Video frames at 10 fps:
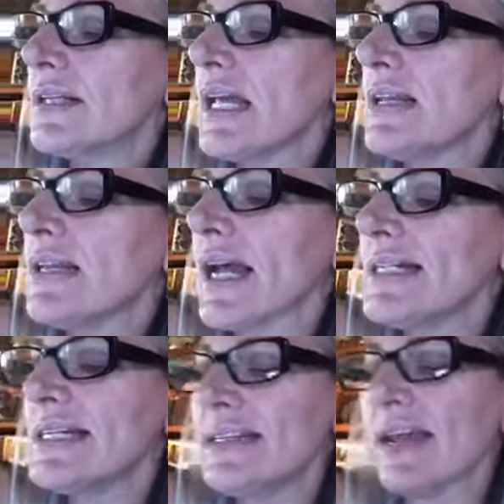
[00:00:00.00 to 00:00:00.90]
In
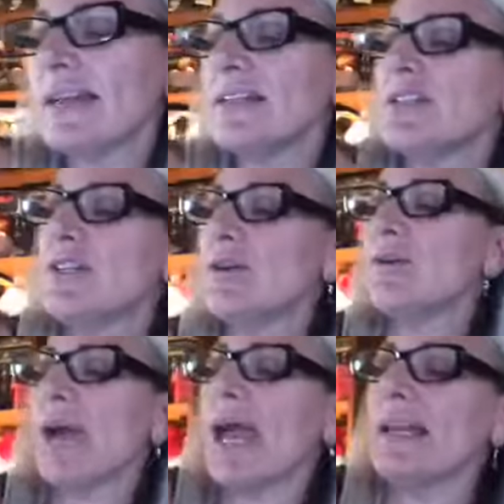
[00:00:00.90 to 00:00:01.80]

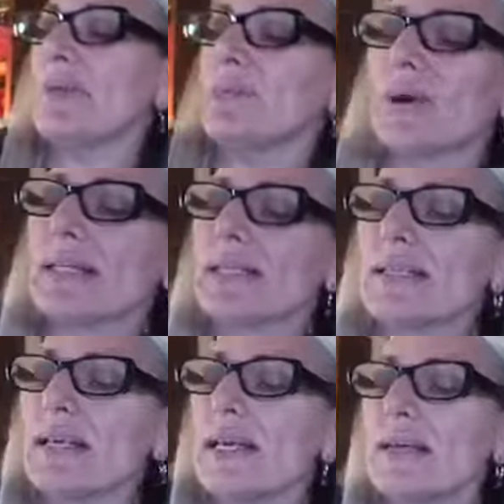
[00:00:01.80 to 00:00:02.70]
1992, Eddie
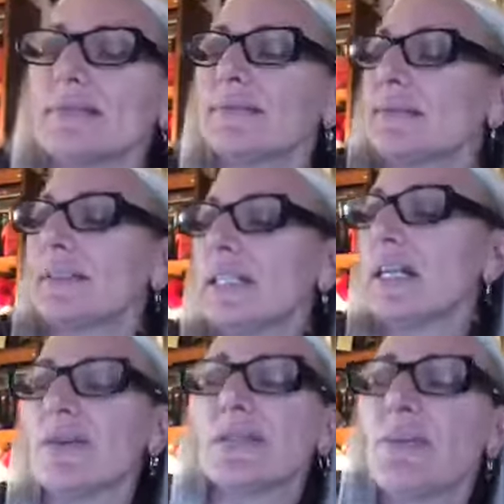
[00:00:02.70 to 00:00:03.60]
Presley.
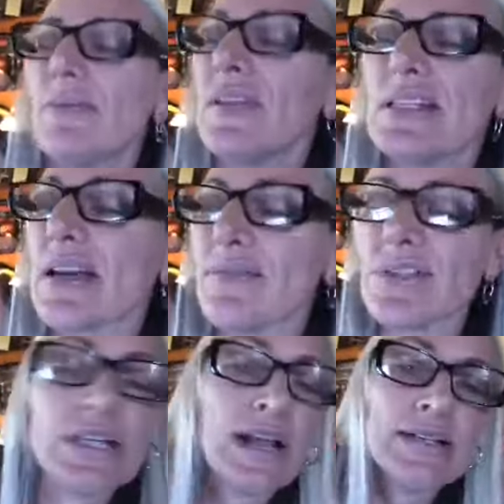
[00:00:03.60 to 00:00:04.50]
You know, some of these I've
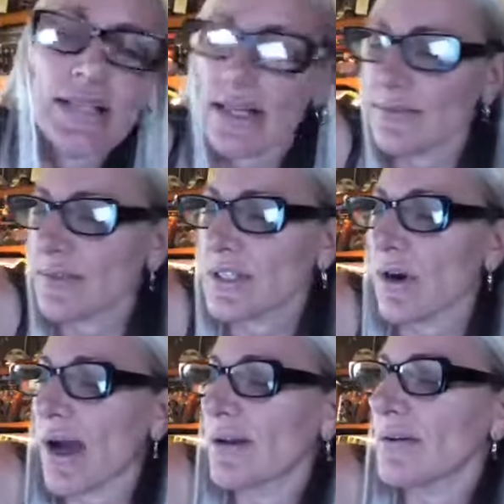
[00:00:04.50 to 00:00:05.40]
just not seen, so
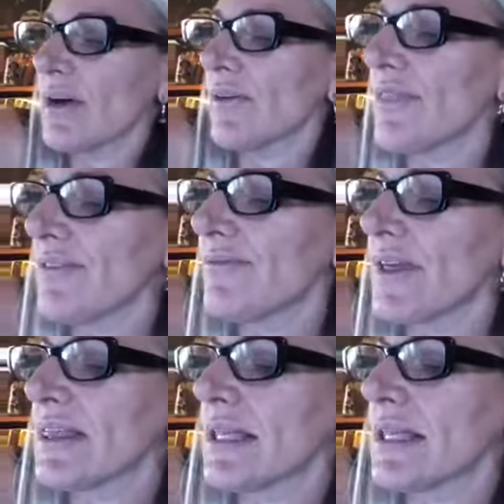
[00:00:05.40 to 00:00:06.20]
I don't know if they fit